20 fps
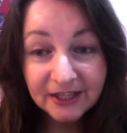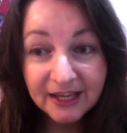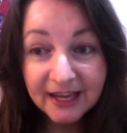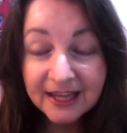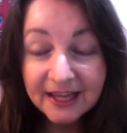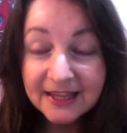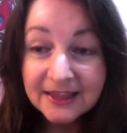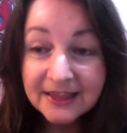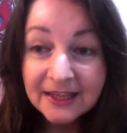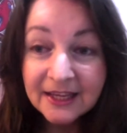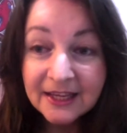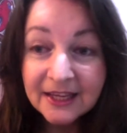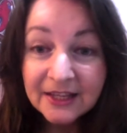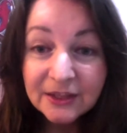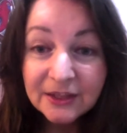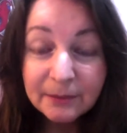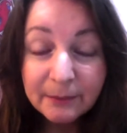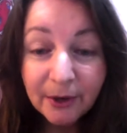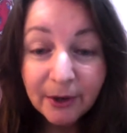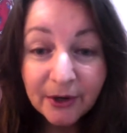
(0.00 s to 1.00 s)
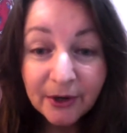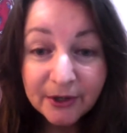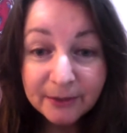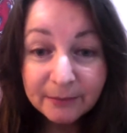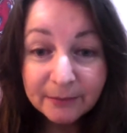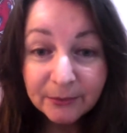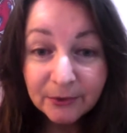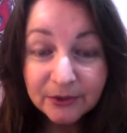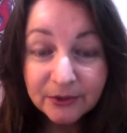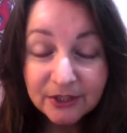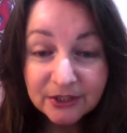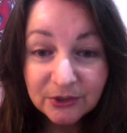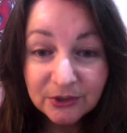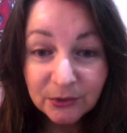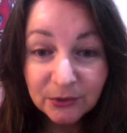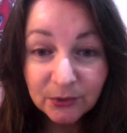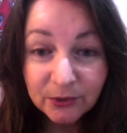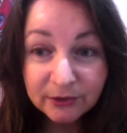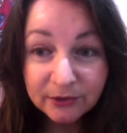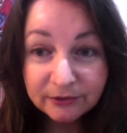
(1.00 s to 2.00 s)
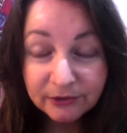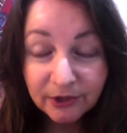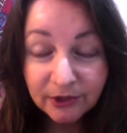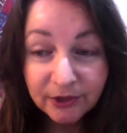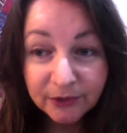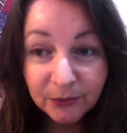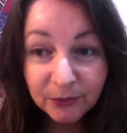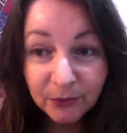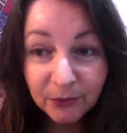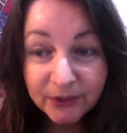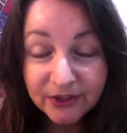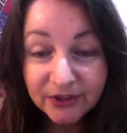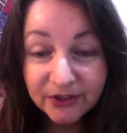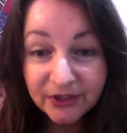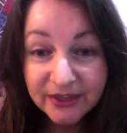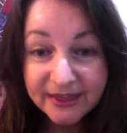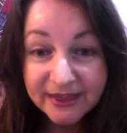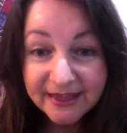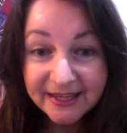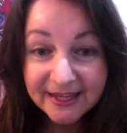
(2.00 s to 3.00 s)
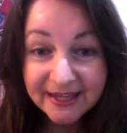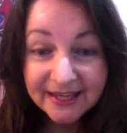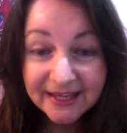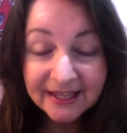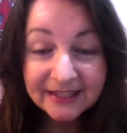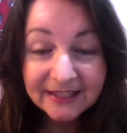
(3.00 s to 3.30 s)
and the pocketbook that you would have got with the